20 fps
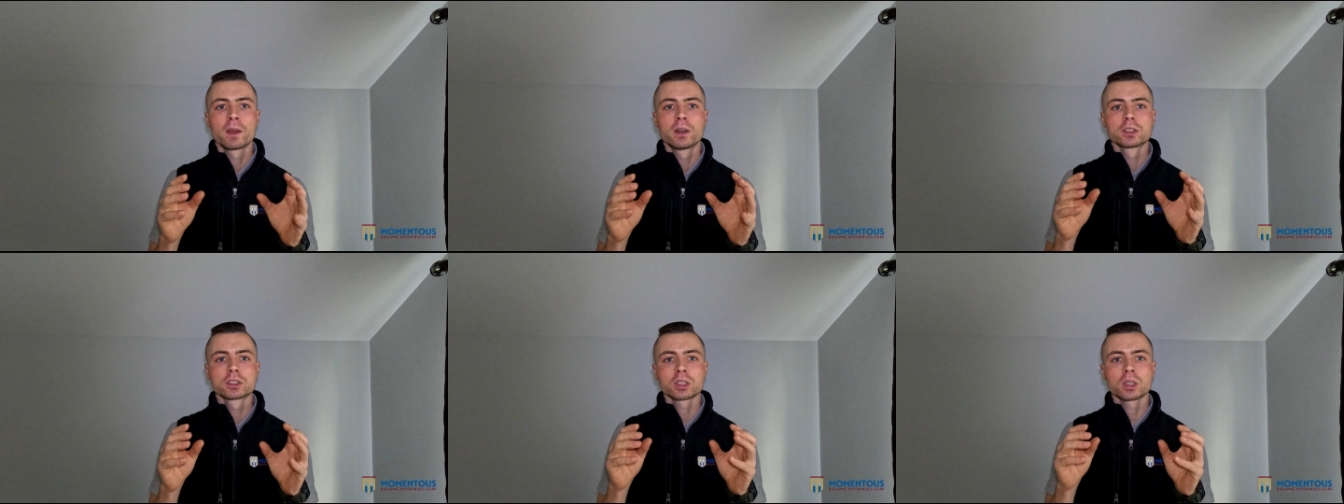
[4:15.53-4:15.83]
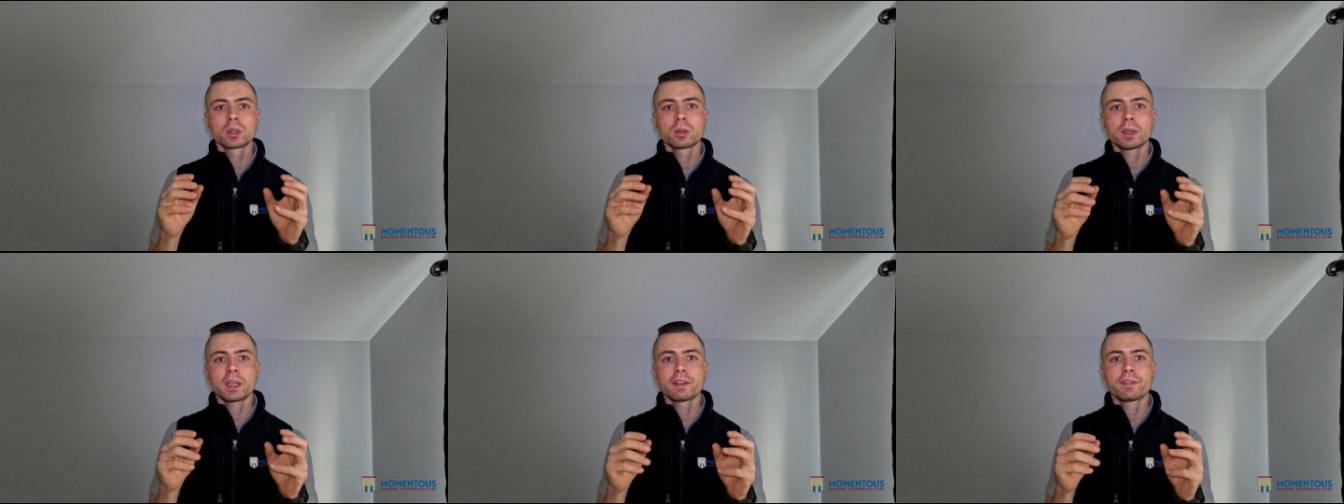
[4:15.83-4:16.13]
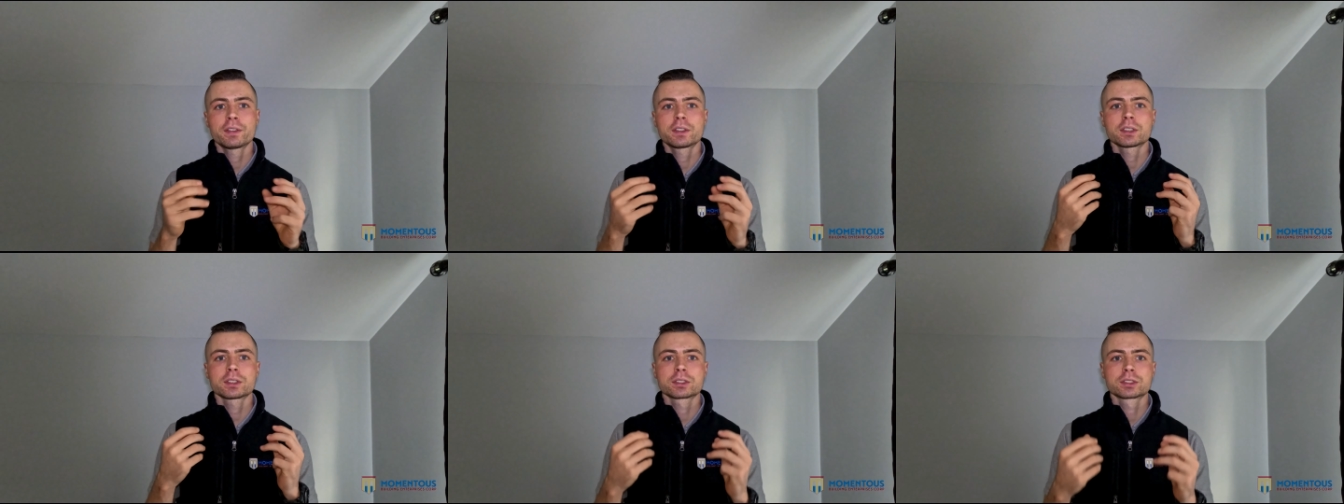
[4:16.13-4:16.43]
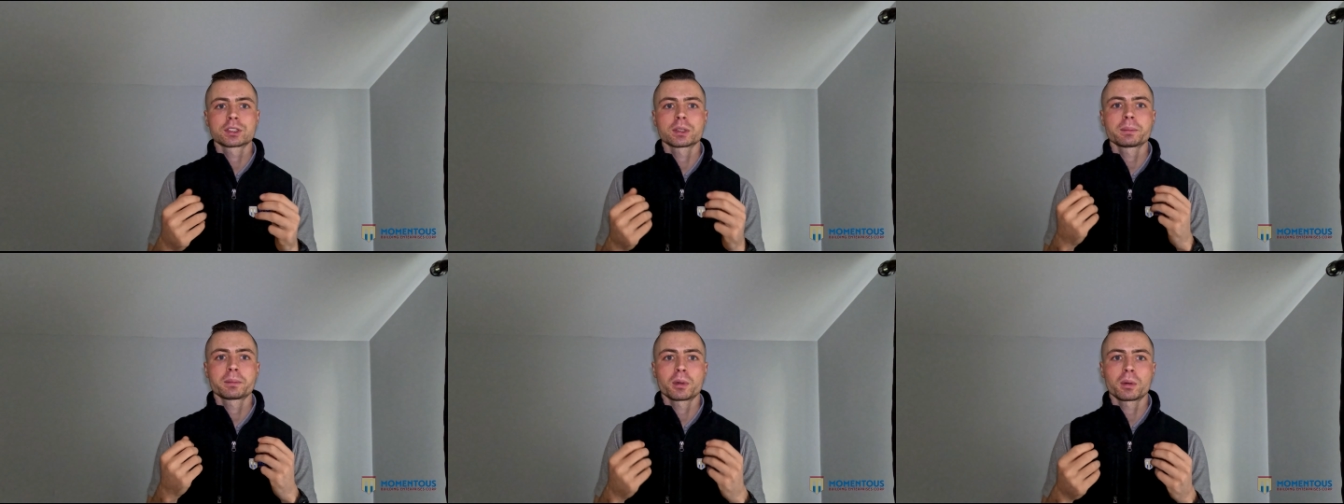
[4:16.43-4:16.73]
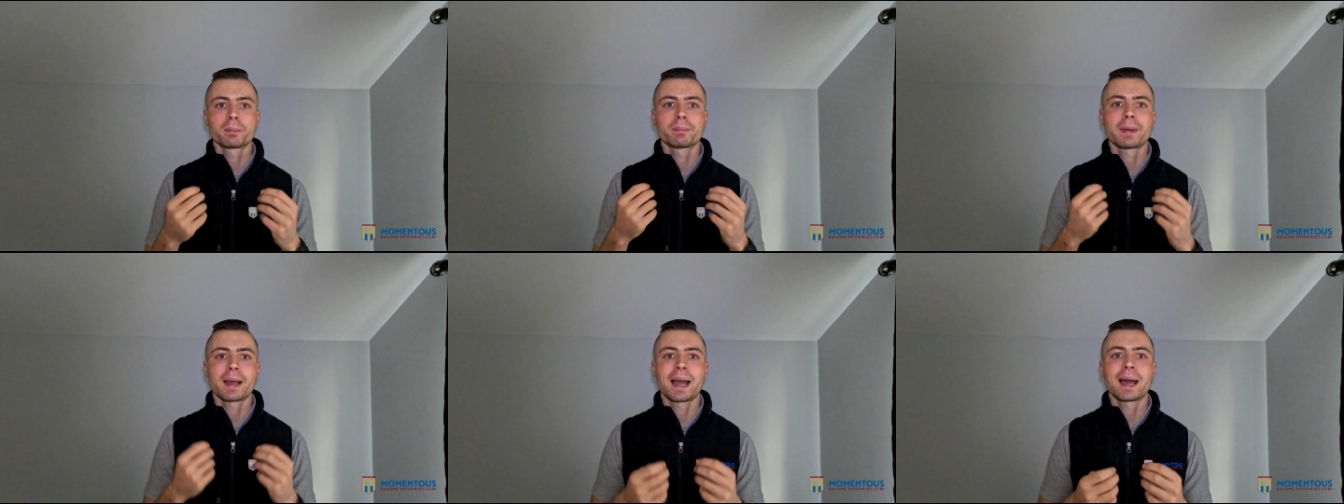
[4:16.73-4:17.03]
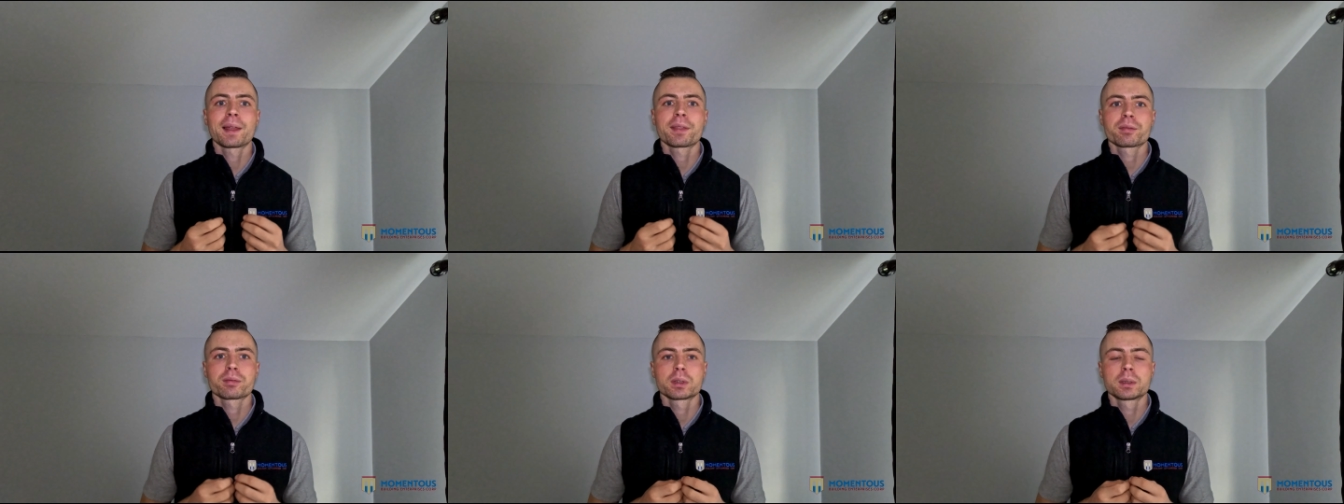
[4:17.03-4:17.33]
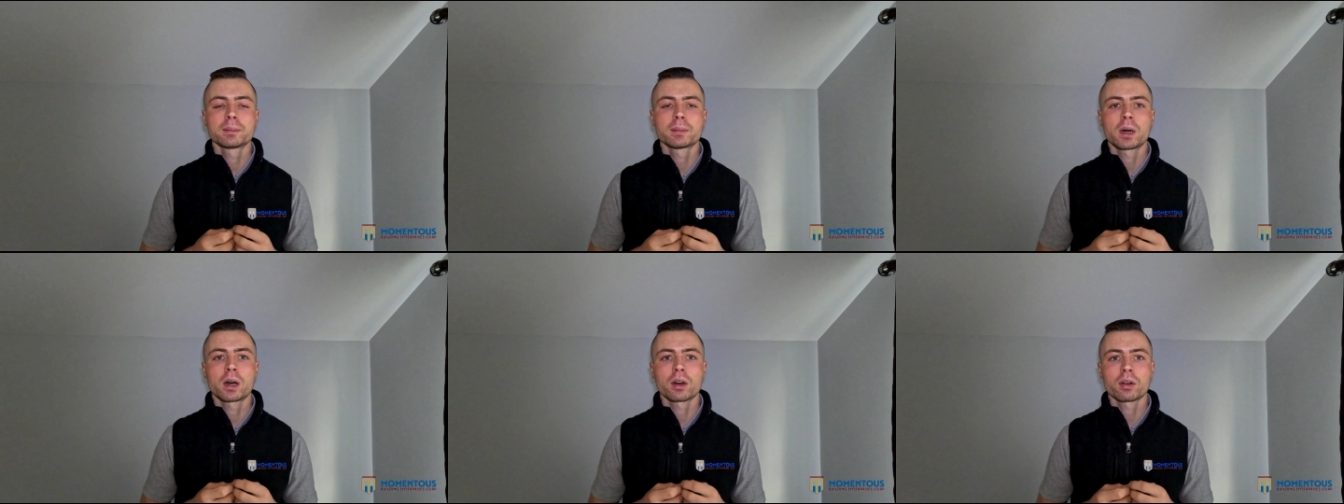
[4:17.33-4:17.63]
So if it's a simple
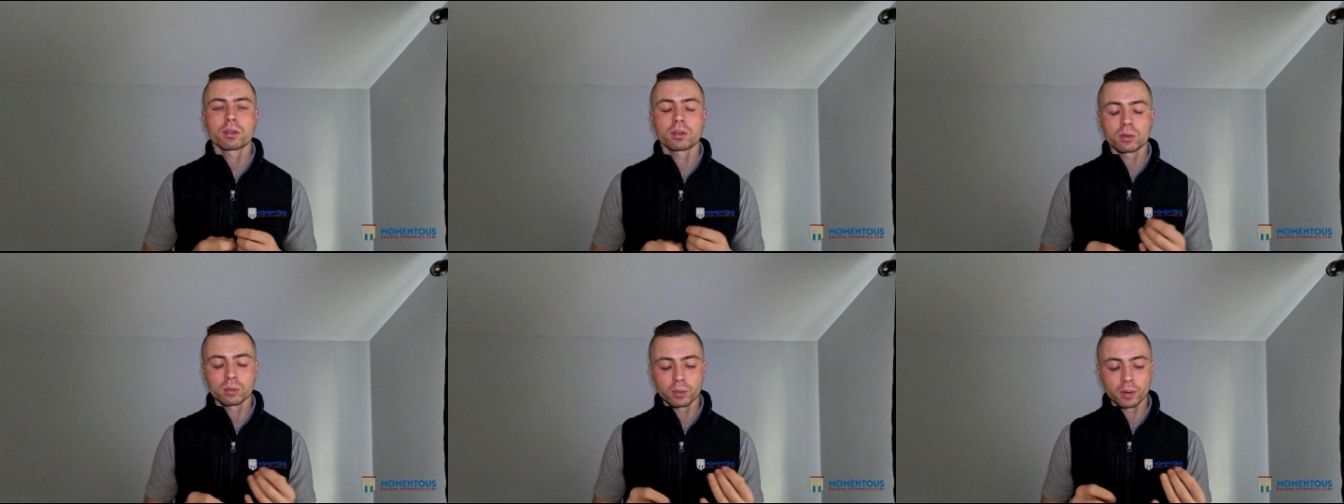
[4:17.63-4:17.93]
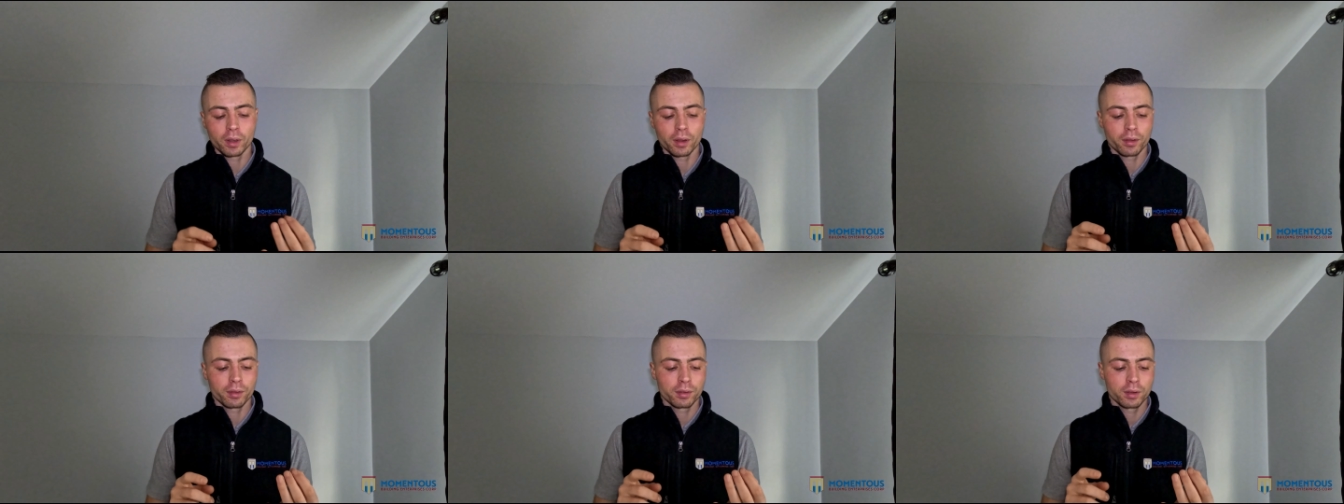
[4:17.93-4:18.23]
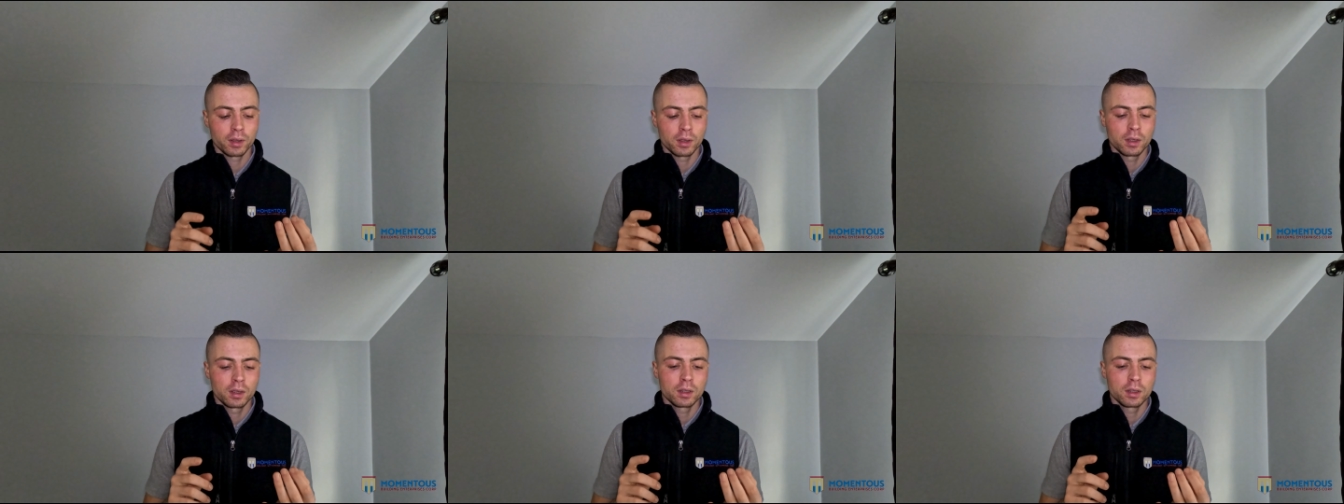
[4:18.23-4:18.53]
bathroom model with